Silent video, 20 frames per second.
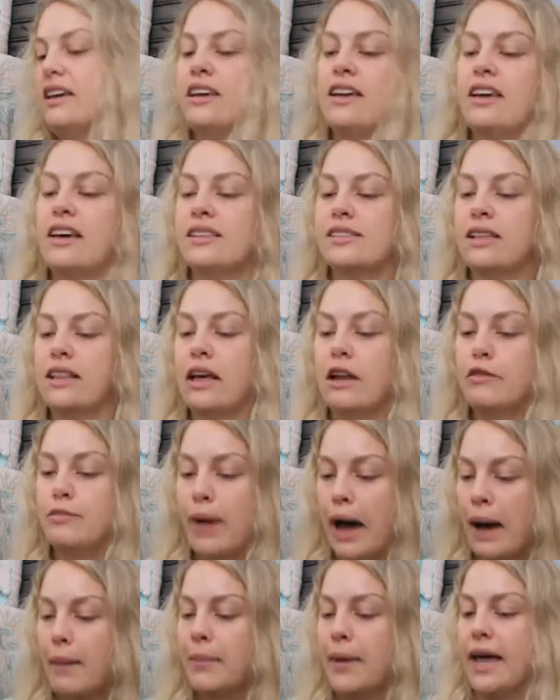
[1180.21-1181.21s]
He has a lot of
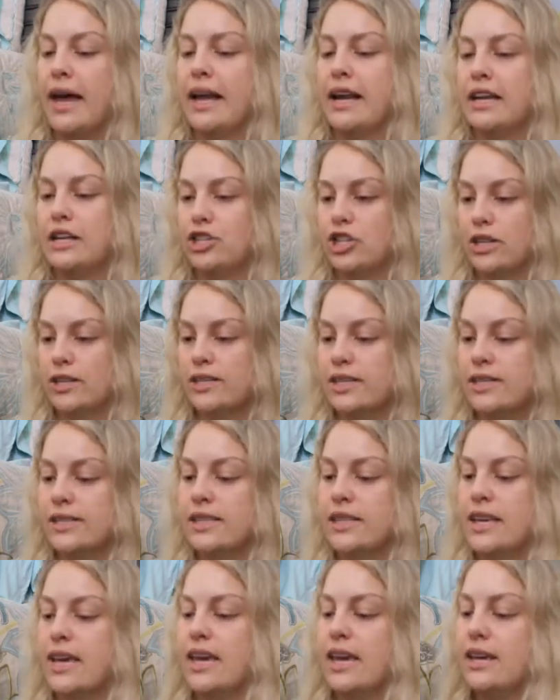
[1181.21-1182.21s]
Batman and
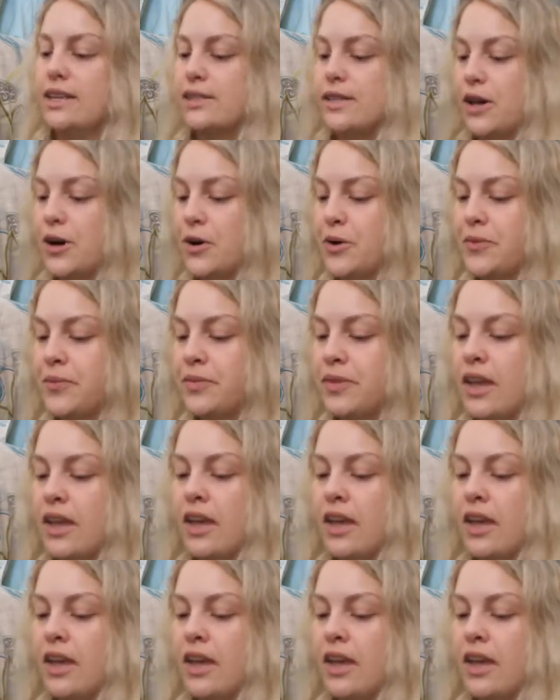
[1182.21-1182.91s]
Justice League, so I'm